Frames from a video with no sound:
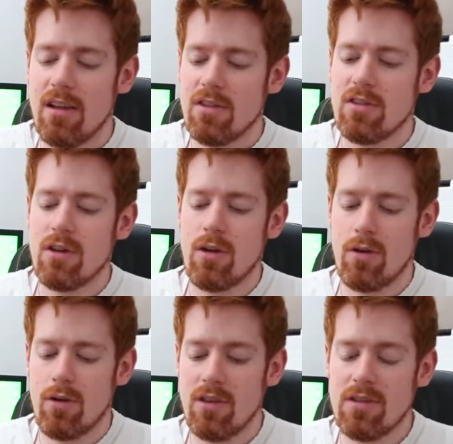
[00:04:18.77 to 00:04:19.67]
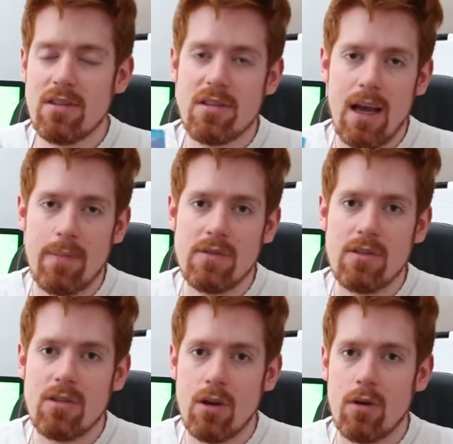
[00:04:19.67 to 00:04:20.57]
So this is
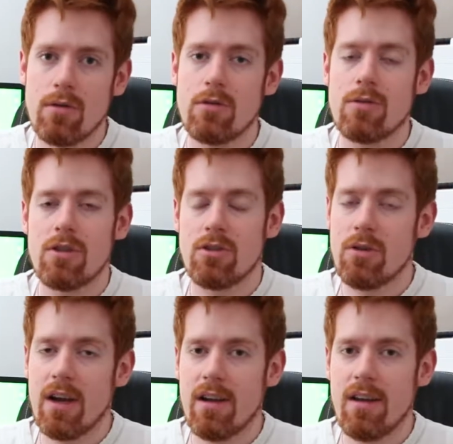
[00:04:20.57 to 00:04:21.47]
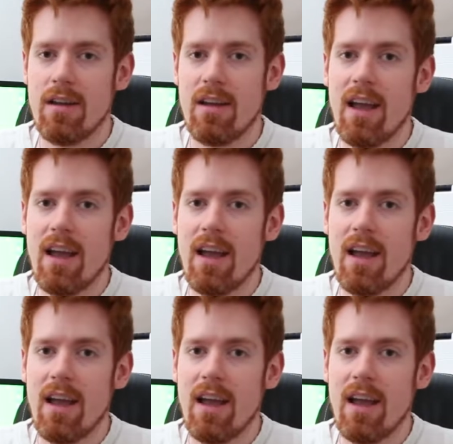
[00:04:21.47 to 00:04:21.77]
Captain Toad Treasure Tracker,